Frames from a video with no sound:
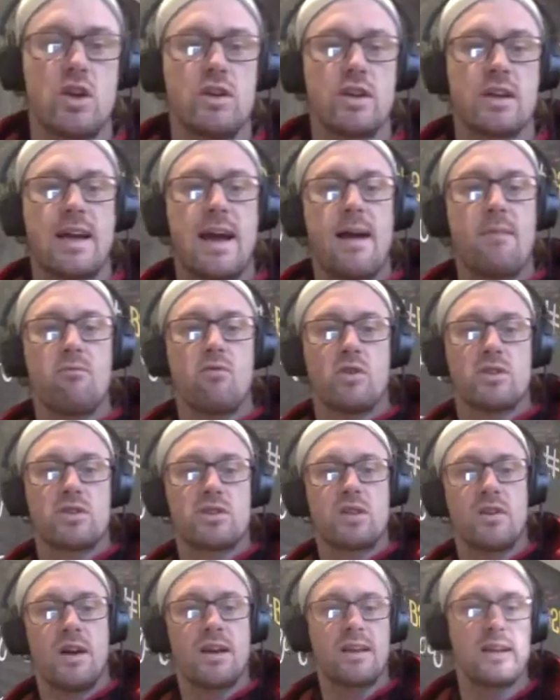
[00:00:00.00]
your camera on
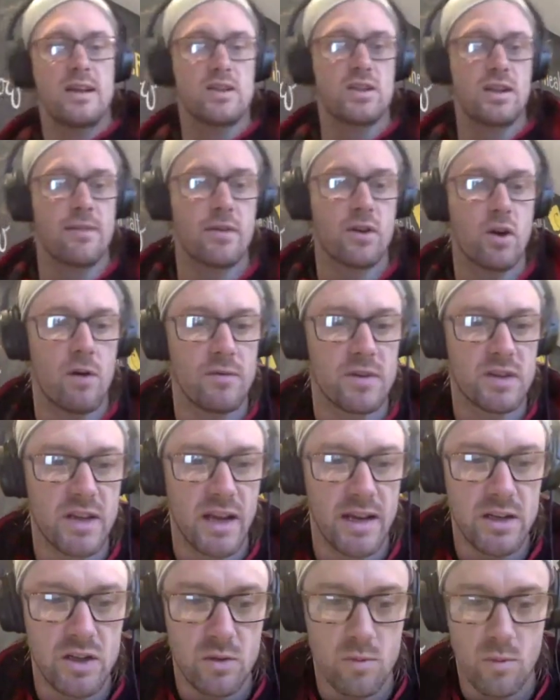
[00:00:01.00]
so I can actually have a
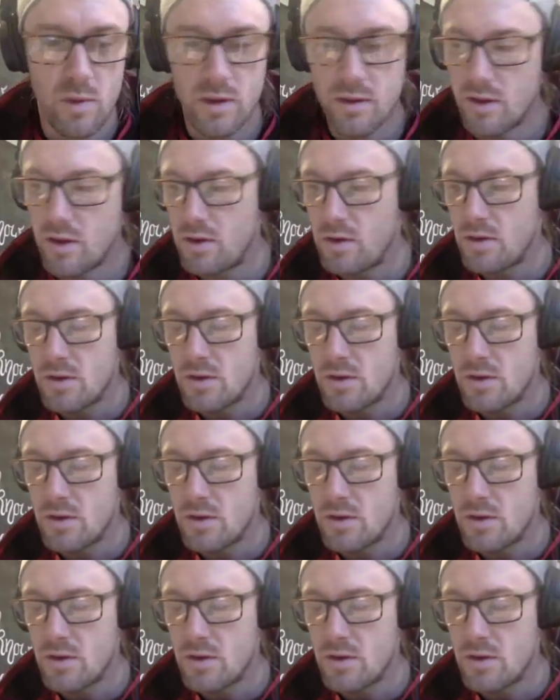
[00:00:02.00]
conversation with you.